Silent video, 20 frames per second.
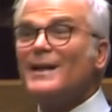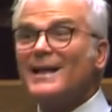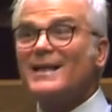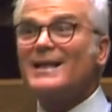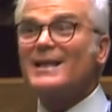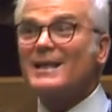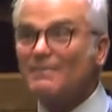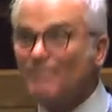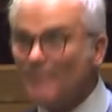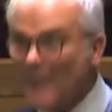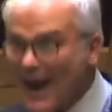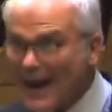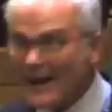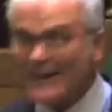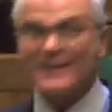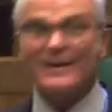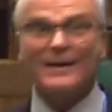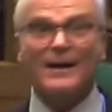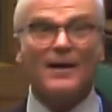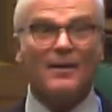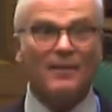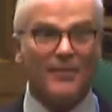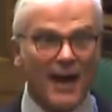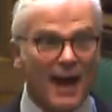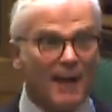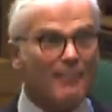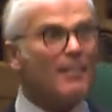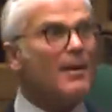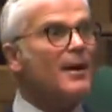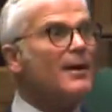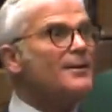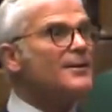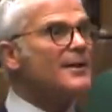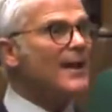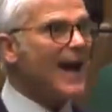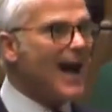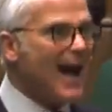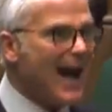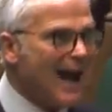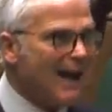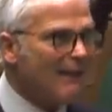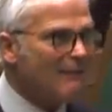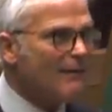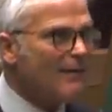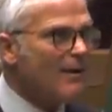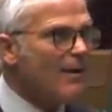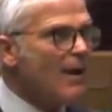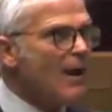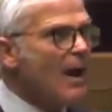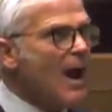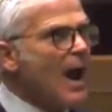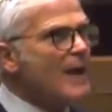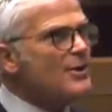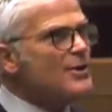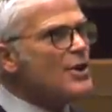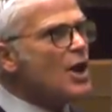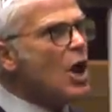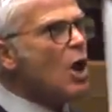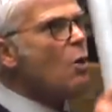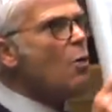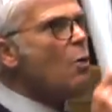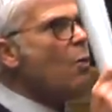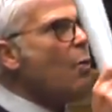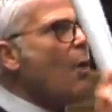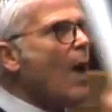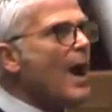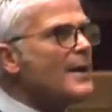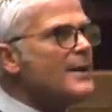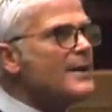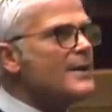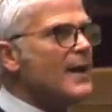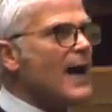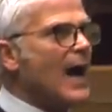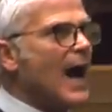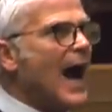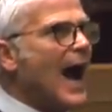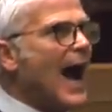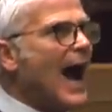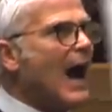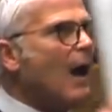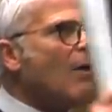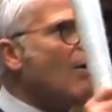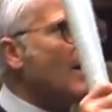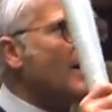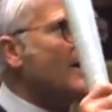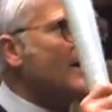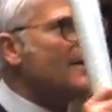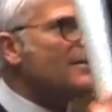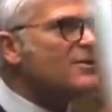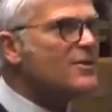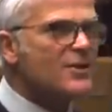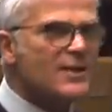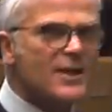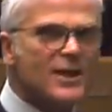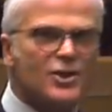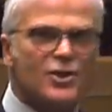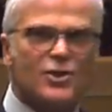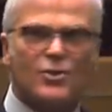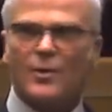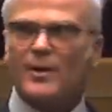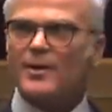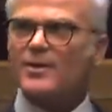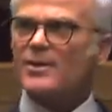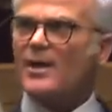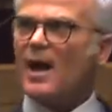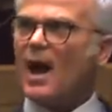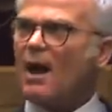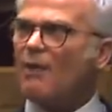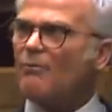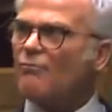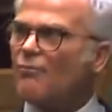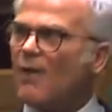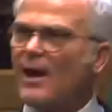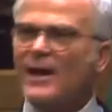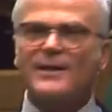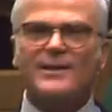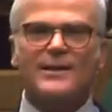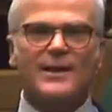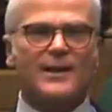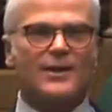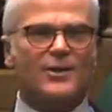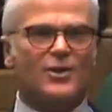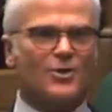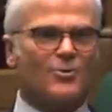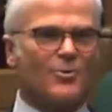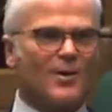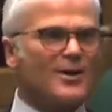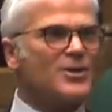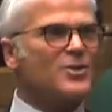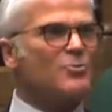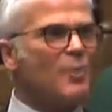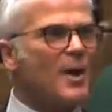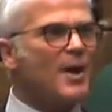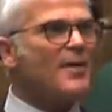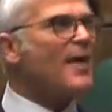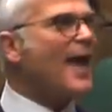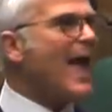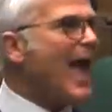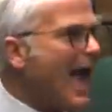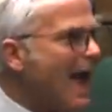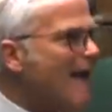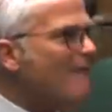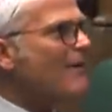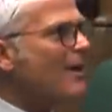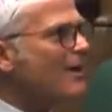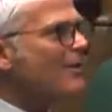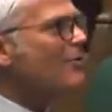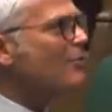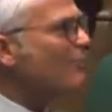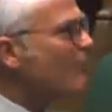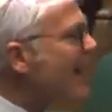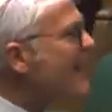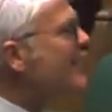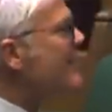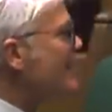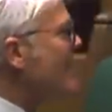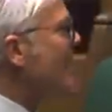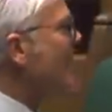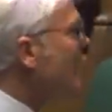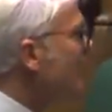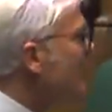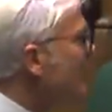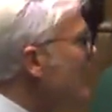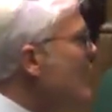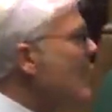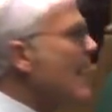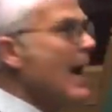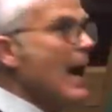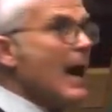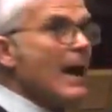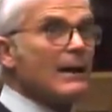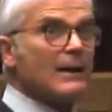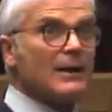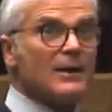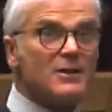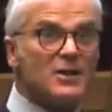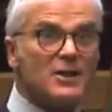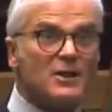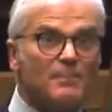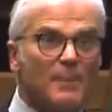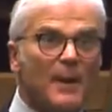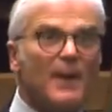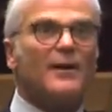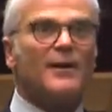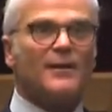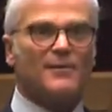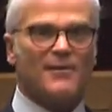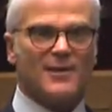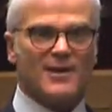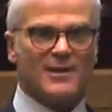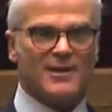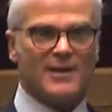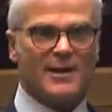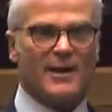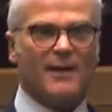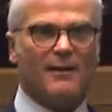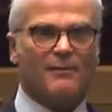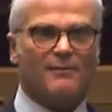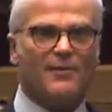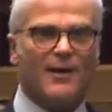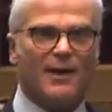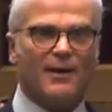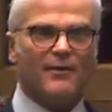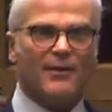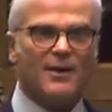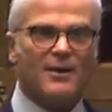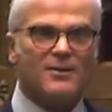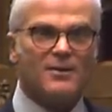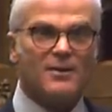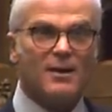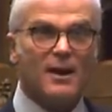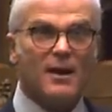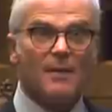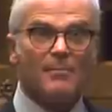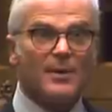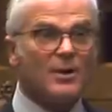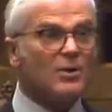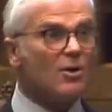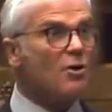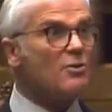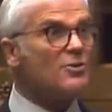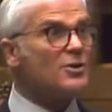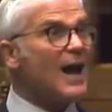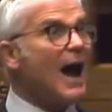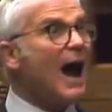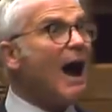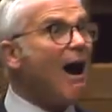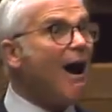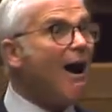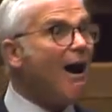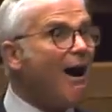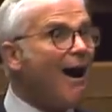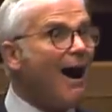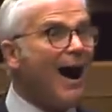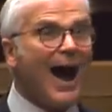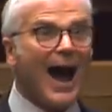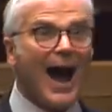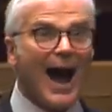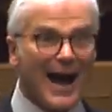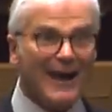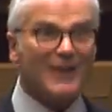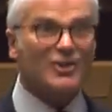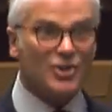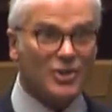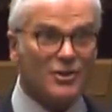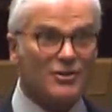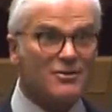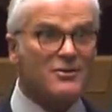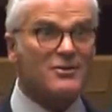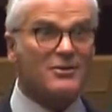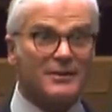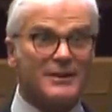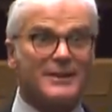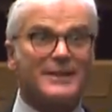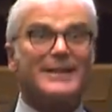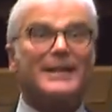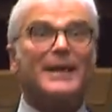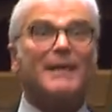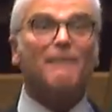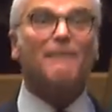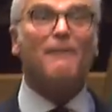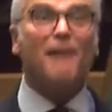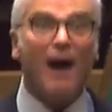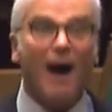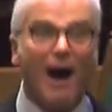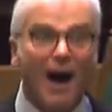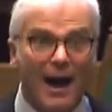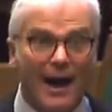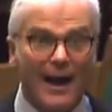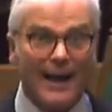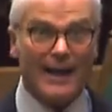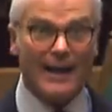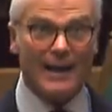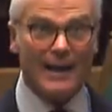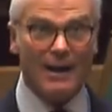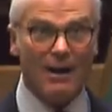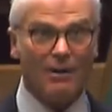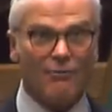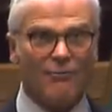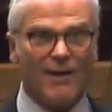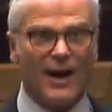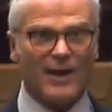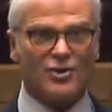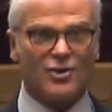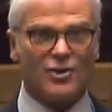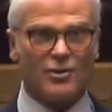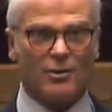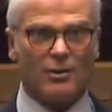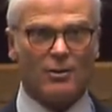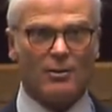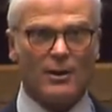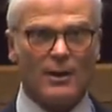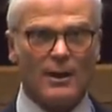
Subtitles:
expect them to have. No wonder our constituents are writing to us with ever greater conspiracy theories, because our actions defy rational